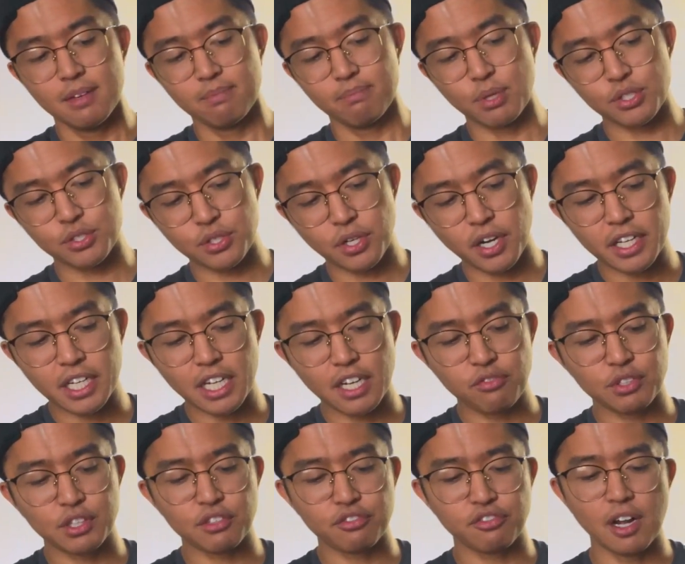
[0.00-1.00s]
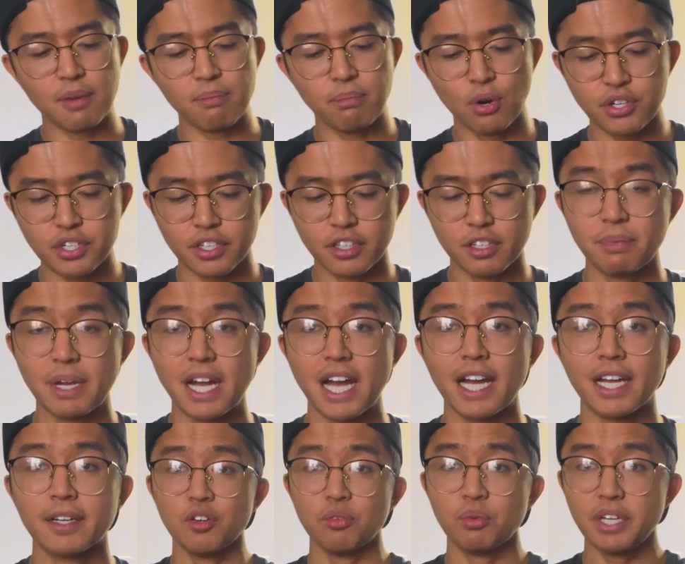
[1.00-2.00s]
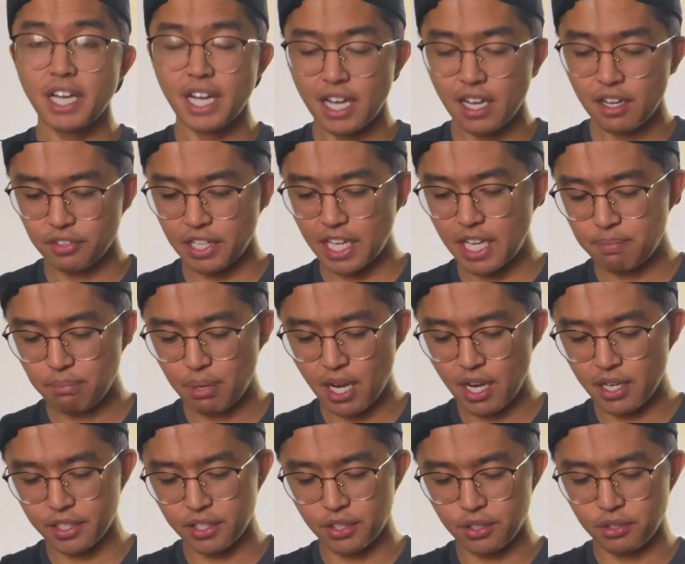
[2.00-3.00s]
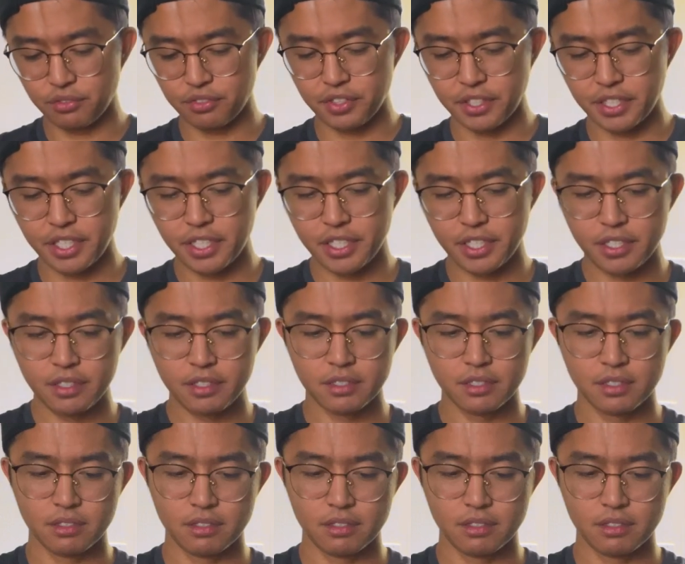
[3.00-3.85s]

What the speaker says: But starting off with the front portion of the bag, we have a pocket over here.